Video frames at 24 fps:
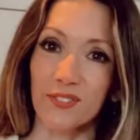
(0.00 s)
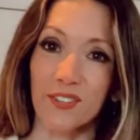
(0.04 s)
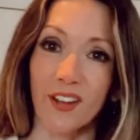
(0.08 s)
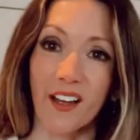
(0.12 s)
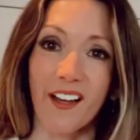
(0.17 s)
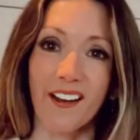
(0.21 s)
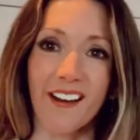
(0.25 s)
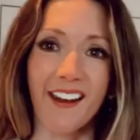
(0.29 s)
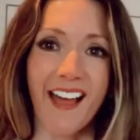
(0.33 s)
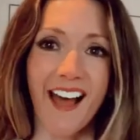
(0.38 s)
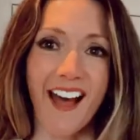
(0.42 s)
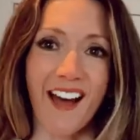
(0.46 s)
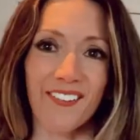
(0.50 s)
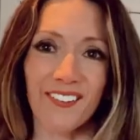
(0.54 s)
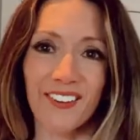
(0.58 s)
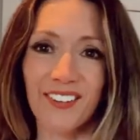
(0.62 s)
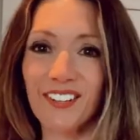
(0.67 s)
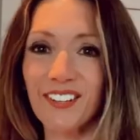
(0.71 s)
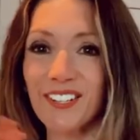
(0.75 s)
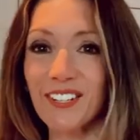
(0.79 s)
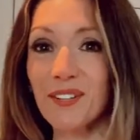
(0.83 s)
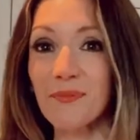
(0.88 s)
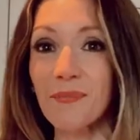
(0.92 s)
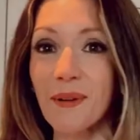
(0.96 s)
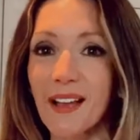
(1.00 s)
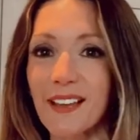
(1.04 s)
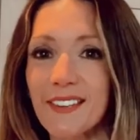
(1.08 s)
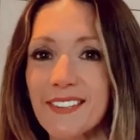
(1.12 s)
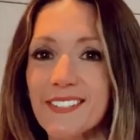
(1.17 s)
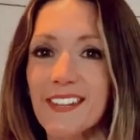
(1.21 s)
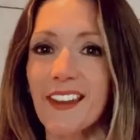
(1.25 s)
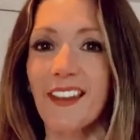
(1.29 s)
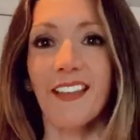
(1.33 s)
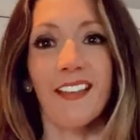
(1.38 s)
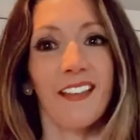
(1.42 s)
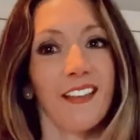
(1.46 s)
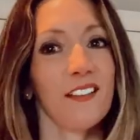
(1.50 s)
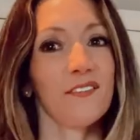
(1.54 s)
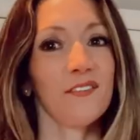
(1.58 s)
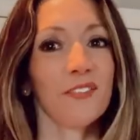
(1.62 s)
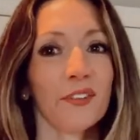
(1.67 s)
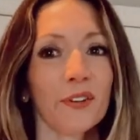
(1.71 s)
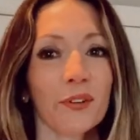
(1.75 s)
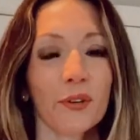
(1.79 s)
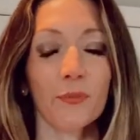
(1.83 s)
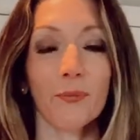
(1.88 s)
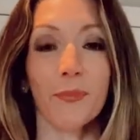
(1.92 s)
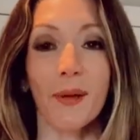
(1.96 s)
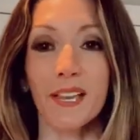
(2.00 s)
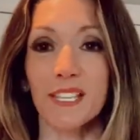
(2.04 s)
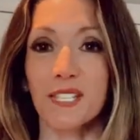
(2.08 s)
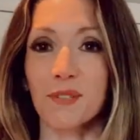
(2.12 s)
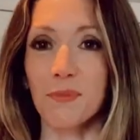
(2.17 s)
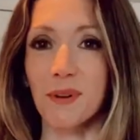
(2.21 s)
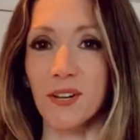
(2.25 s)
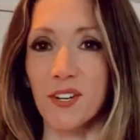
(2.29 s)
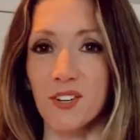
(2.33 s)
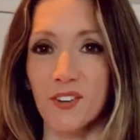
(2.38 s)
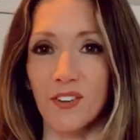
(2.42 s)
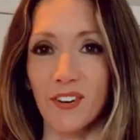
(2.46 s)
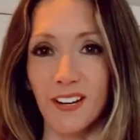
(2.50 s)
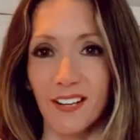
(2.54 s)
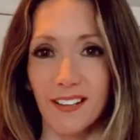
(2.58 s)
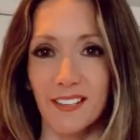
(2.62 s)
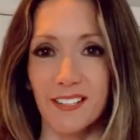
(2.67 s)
on how to look your best and feel your best, make sure to hit